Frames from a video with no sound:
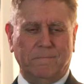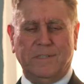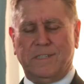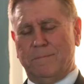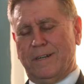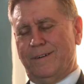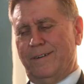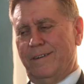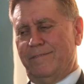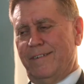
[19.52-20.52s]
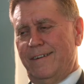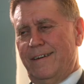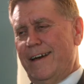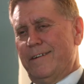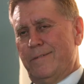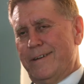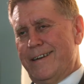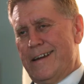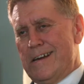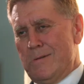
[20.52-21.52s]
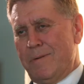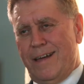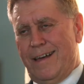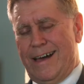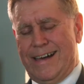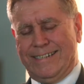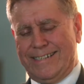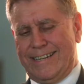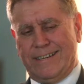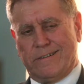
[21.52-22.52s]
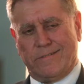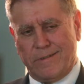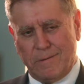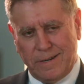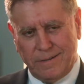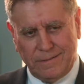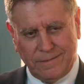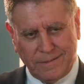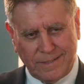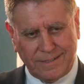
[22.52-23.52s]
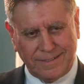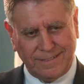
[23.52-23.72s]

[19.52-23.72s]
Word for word: Miss McAuliffe, I don't need help hunting criminals.